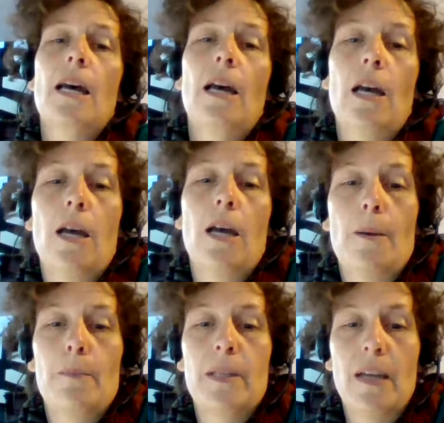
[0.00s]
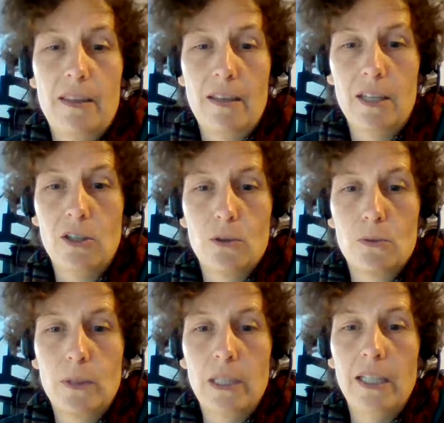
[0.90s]
but I think you
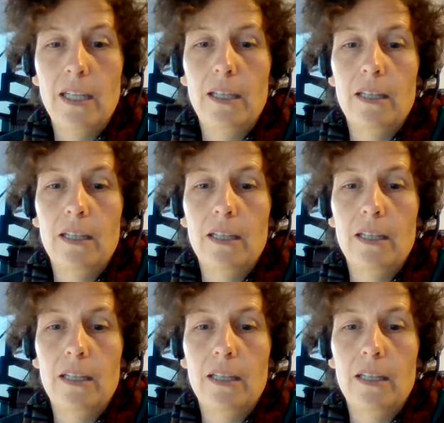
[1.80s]
really